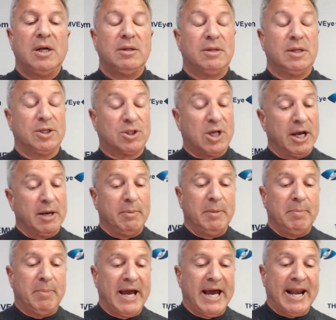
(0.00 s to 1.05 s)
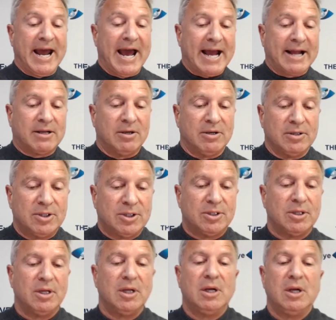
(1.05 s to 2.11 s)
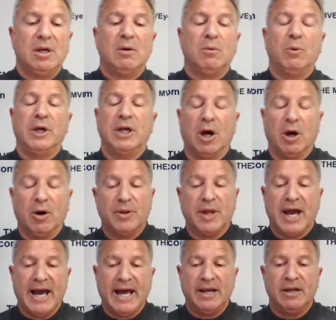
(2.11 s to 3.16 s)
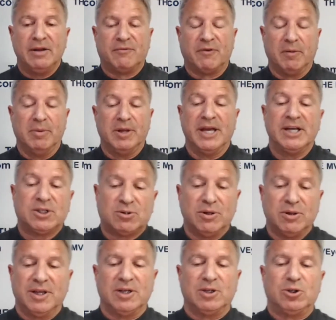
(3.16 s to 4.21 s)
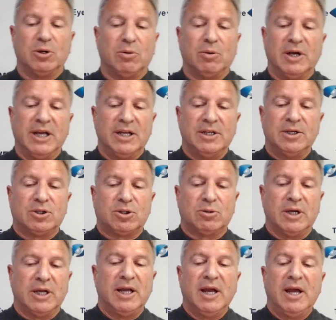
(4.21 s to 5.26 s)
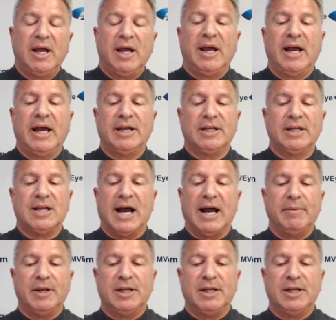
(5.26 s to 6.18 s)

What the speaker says: There's going to be bad actors. We know that from the history of the jewelry industry and the diamond